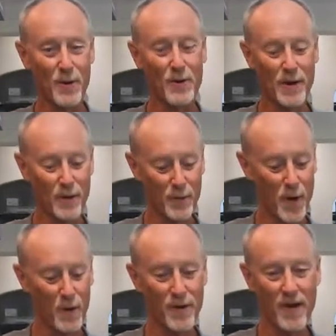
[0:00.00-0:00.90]
When you
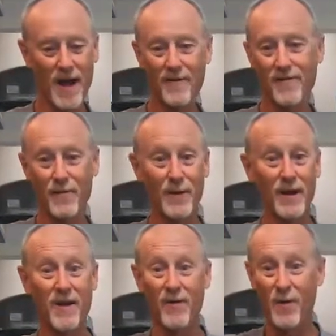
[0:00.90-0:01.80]
hold a knife, we
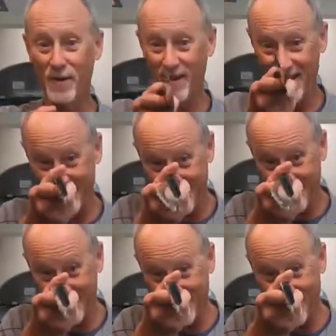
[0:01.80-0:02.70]
never hold it like
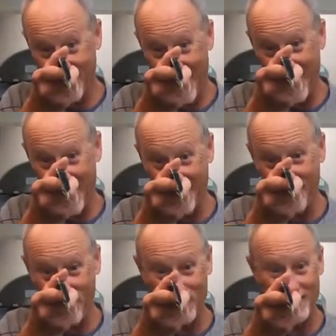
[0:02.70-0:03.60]
this. I
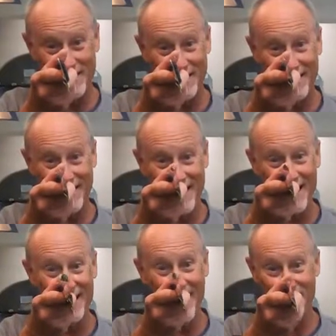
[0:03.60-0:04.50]
never want to see a
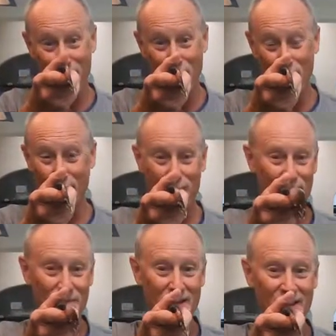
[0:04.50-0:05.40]
knife point
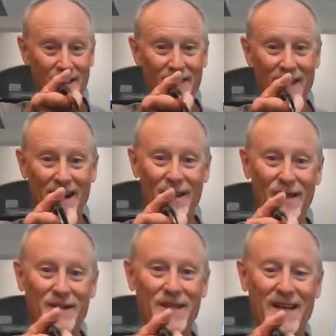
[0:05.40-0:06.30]
that
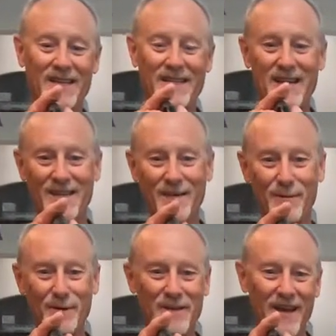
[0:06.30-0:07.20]
is
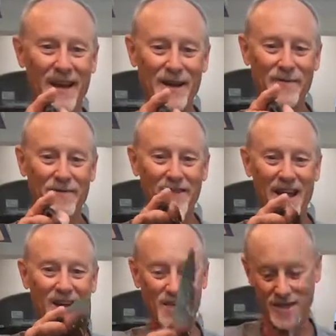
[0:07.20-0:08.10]
accessible to any
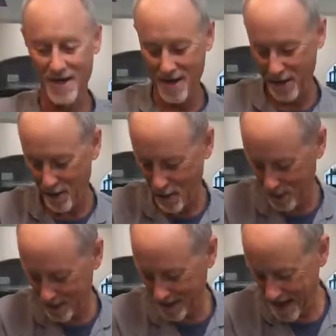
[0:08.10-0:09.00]
flesh. You
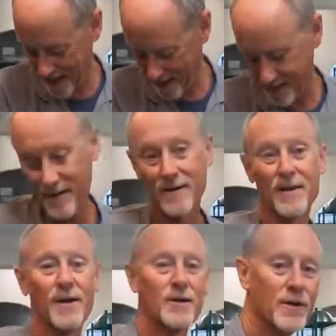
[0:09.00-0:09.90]
hold it down
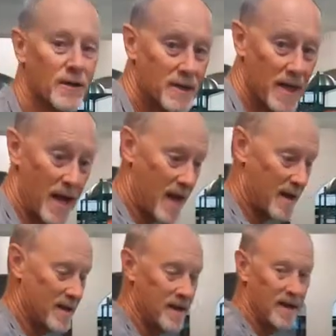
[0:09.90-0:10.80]
to your
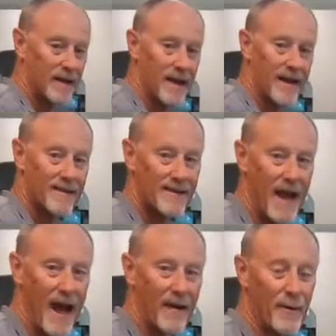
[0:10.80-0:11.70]
side like
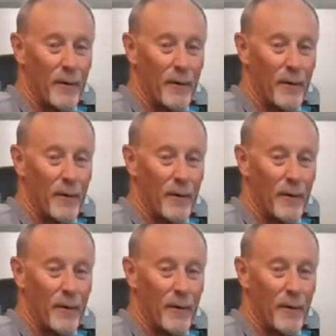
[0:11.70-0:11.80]
that.